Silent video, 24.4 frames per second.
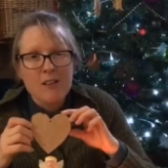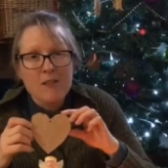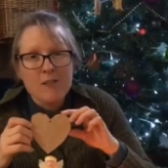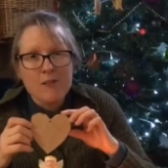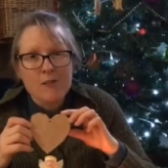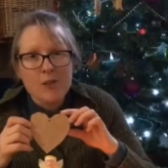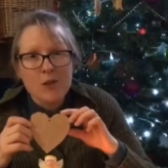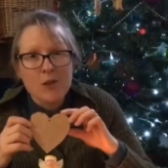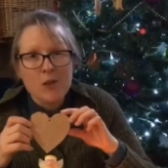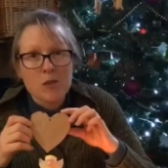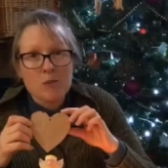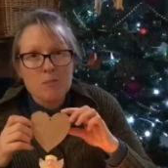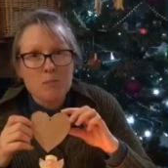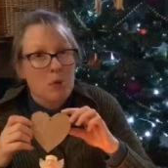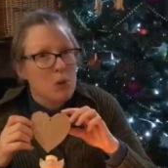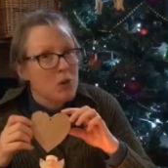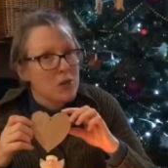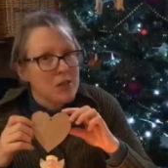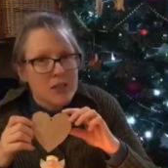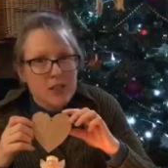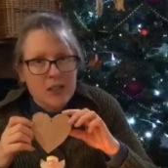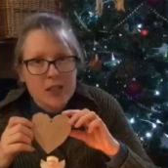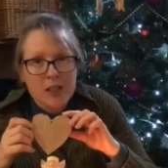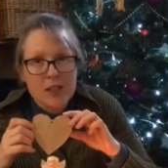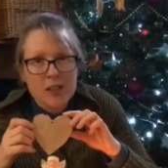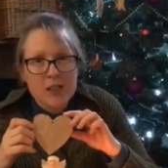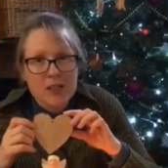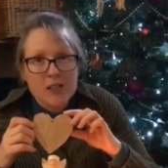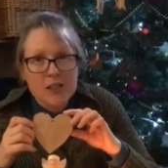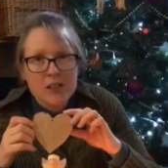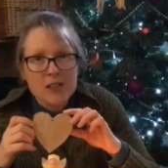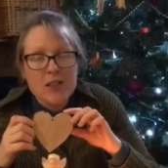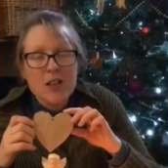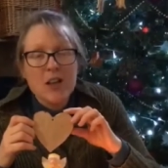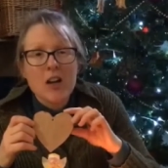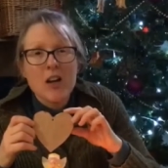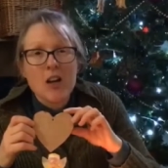for boys and
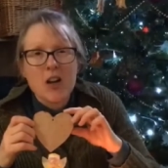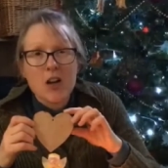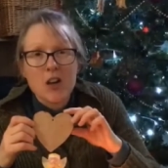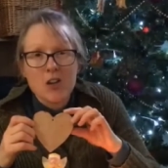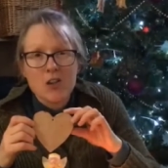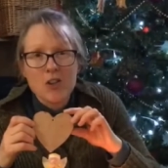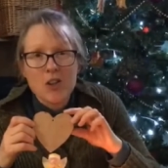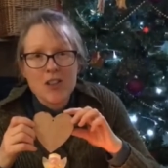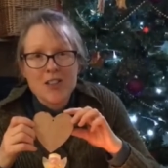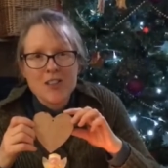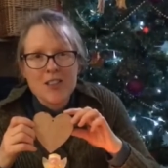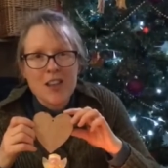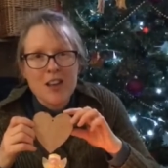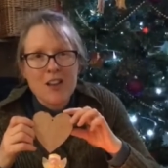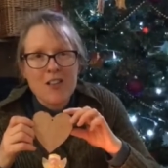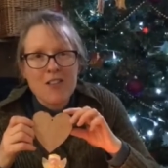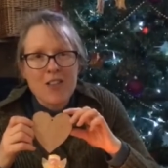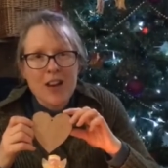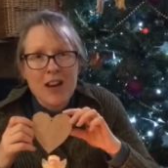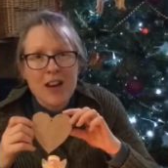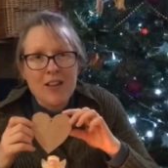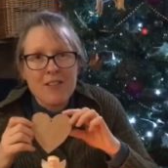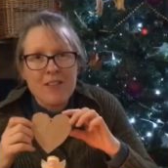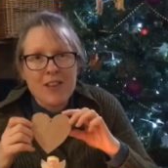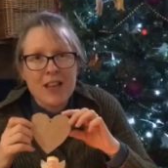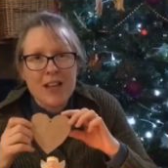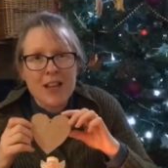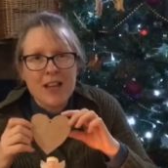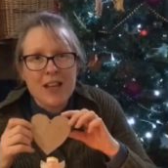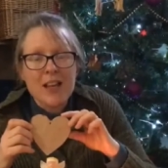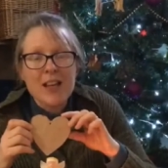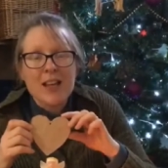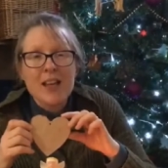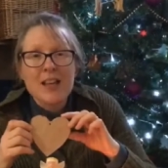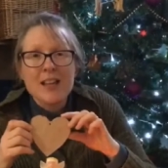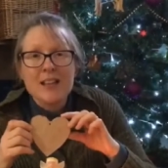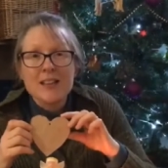girls across our area
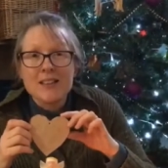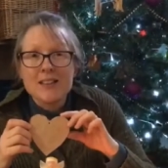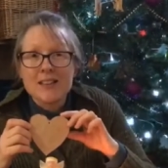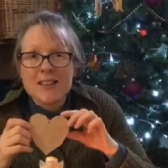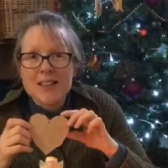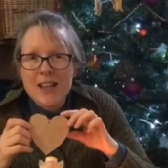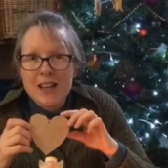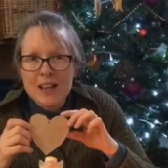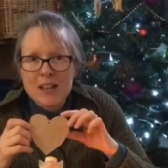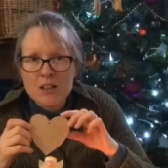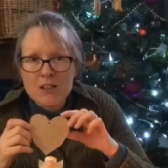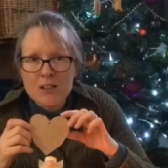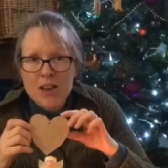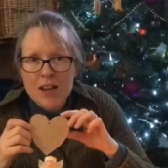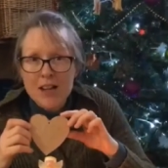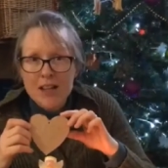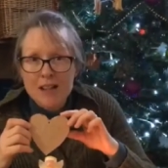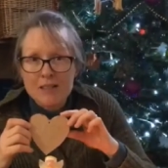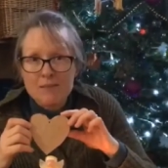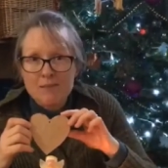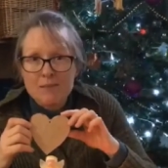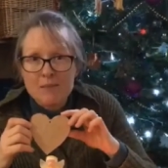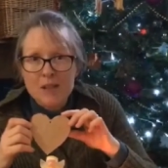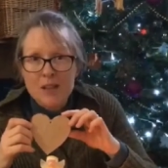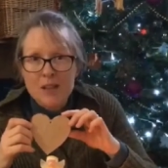to decorate